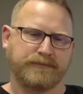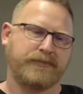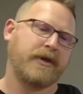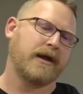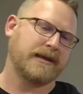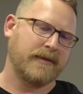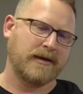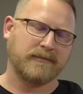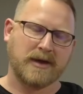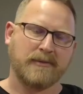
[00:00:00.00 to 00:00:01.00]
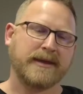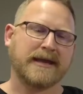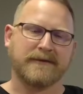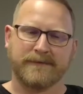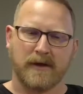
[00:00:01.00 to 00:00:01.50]
talking about him
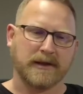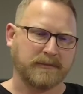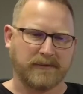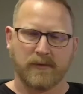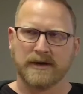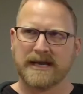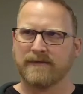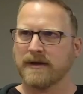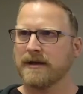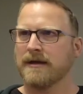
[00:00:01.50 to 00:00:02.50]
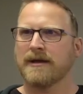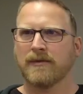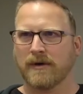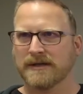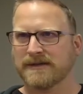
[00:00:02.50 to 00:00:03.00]
coming and falling before David,
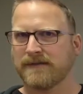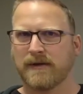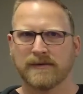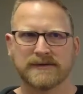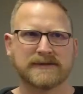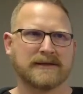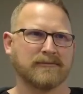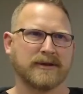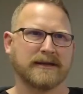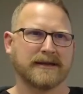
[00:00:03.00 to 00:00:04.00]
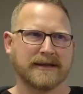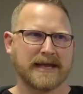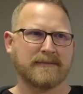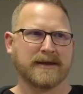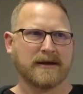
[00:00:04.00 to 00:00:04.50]
whereas if he was completely
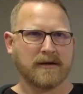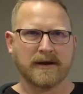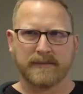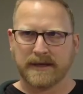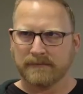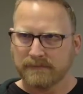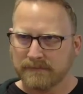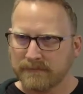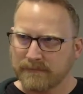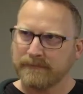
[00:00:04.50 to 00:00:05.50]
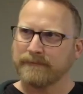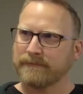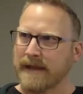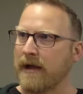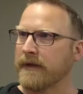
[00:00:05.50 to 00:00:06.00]
lame, he'd already be
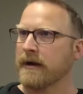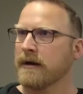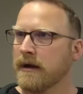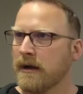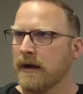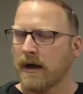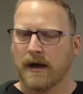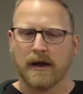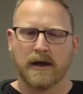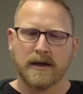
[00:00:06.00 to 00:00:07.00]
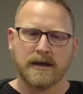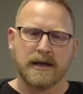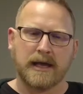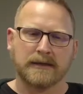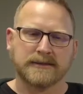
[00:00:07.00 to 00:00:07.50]
down there.
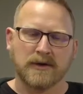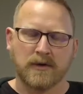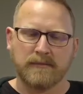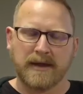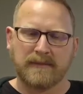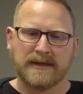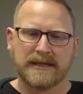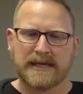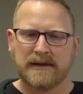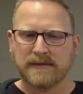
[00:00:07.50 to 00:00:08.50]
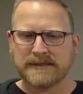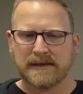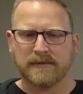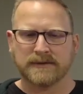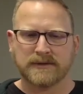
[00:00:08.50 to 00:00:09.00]
And so it may be that he was
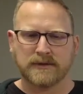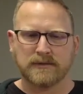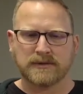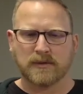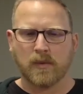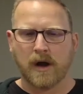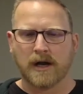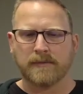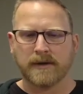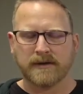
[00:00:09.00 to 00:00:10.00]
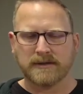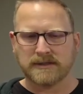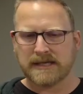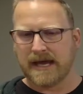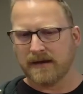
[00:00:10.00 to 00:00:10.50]
able to walk, but
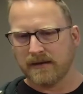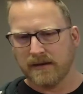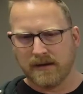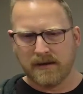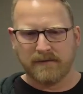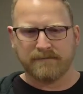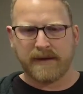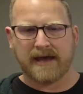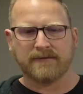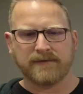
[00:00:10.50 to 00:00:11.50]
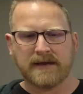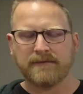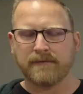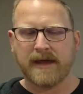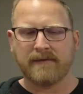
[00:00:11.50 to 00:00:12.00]
just had bad feet
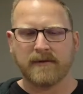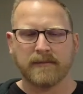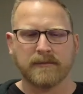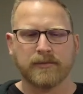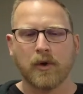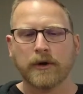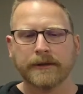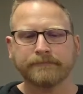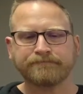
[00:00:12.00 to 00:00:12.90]
from having been broken.